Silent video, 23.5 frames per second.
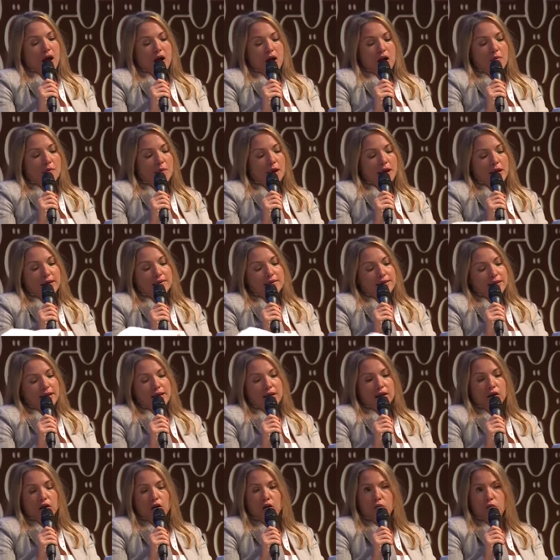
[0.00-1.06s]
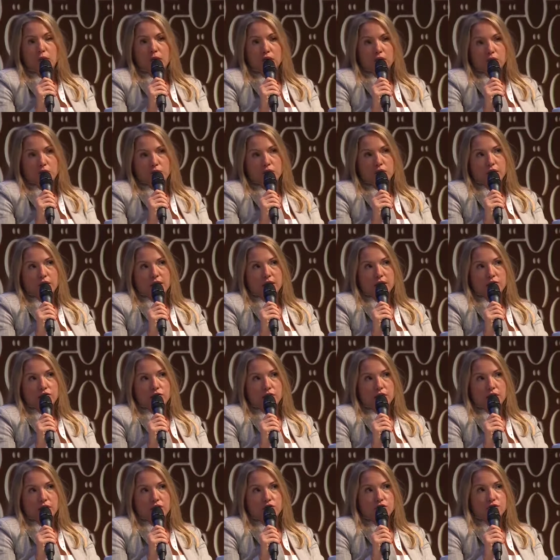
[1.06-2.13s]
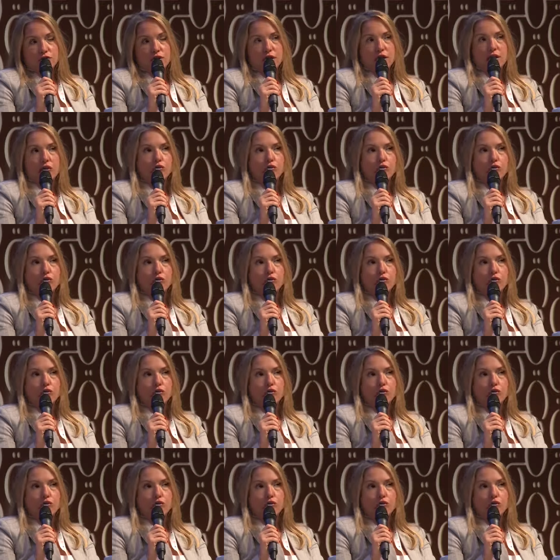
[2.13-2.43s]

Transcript: I'm heading a global communication agency,